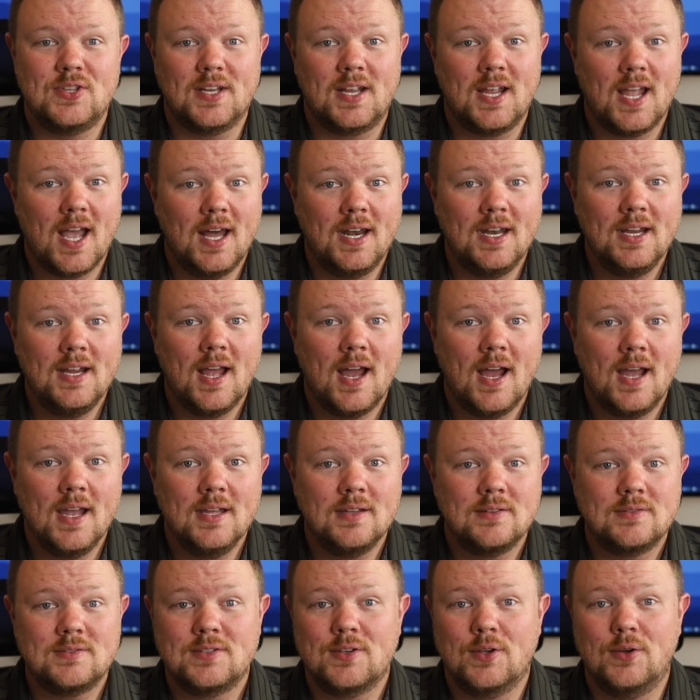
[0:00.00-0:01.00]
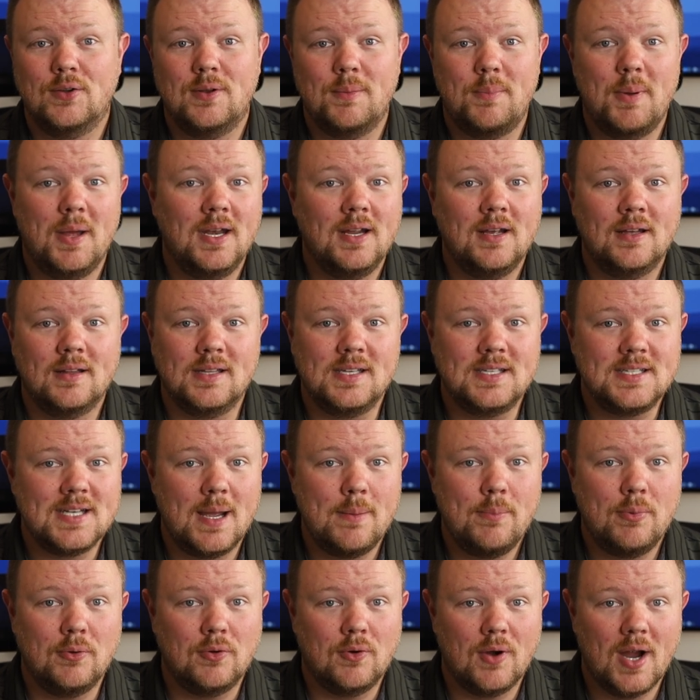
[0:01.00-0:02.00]
the cutting height, so depending on the
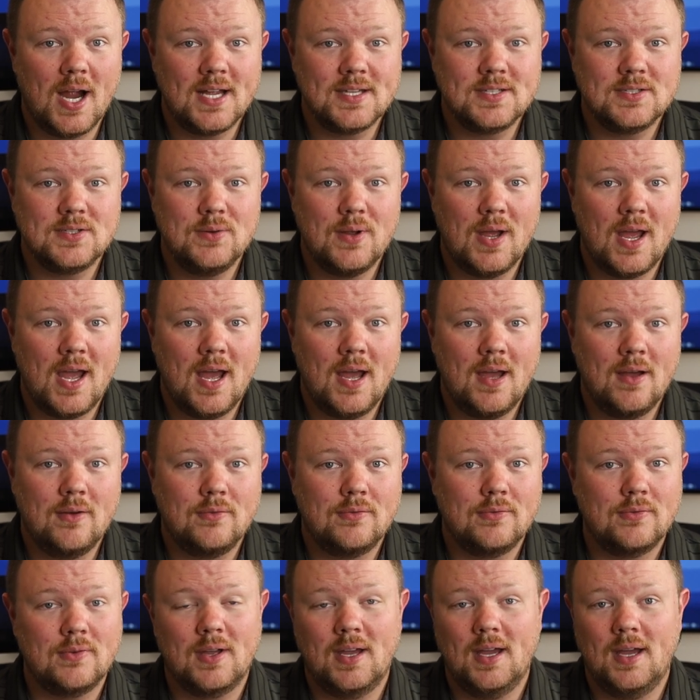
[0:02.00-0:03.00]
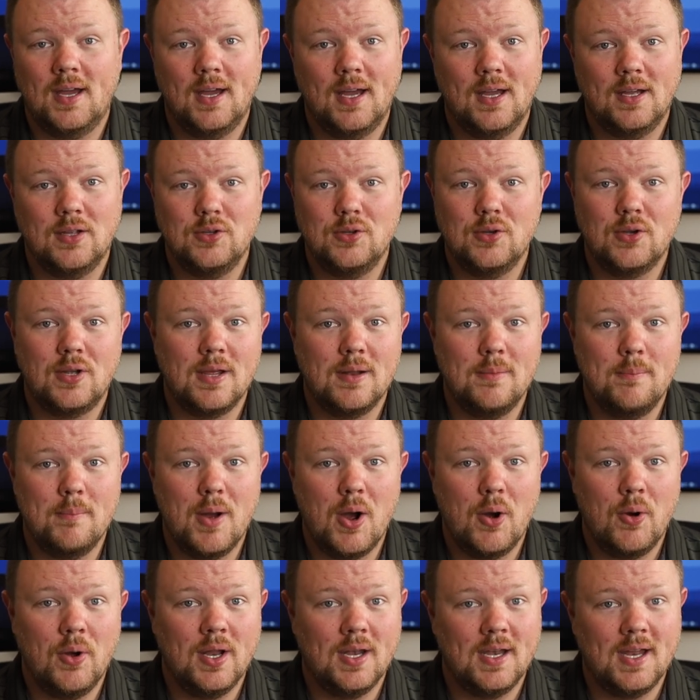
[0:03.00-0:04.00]
type of grass you have, you can
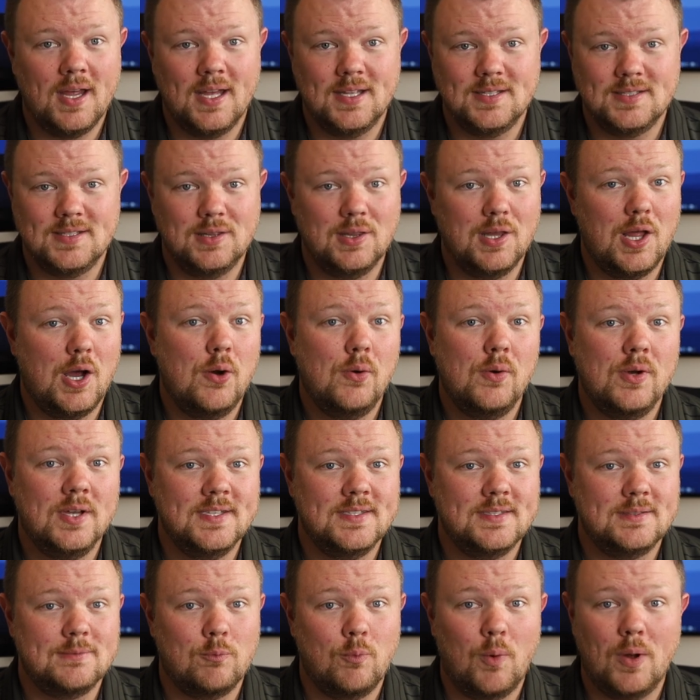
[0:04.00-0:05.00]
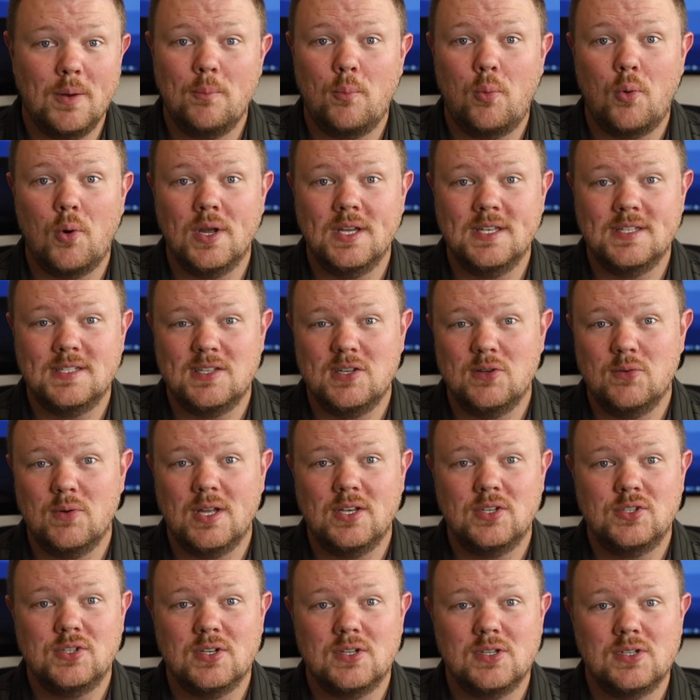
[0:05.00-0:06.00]
mow it as low as 1.2
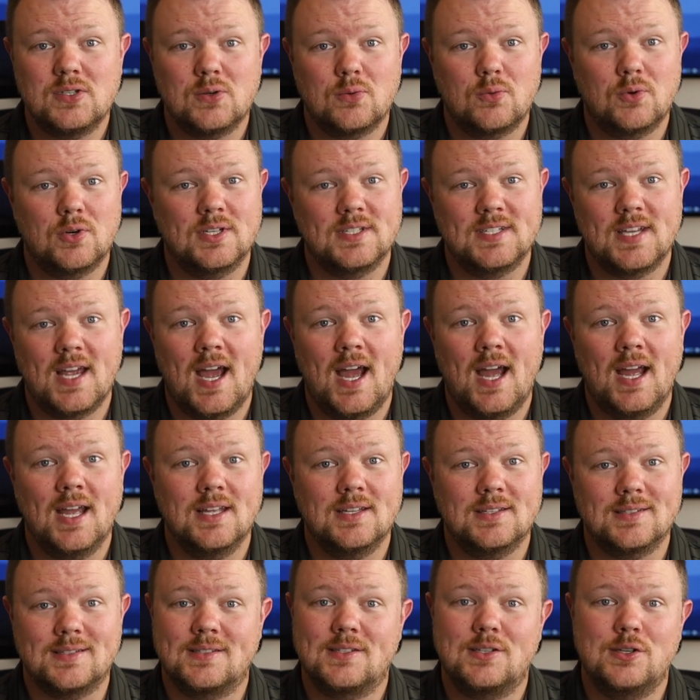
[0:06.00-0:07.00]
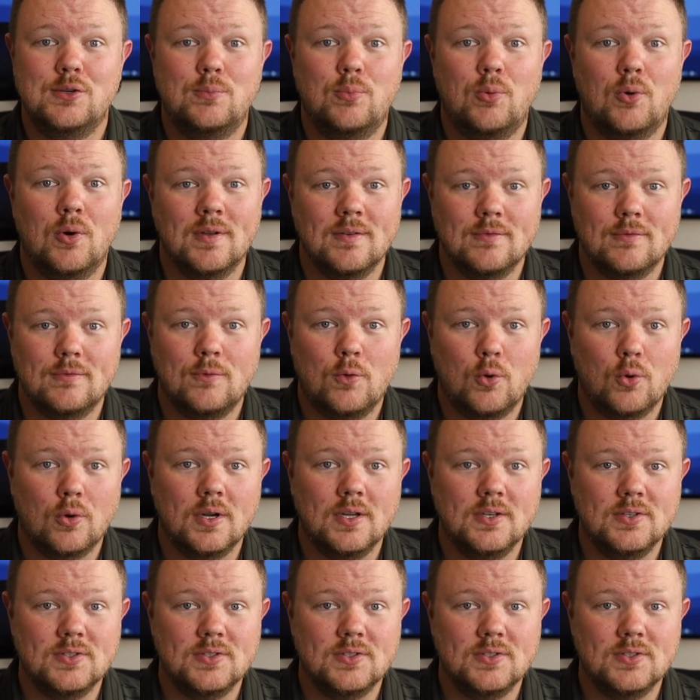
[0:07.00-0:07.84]
inches or as high as 2.4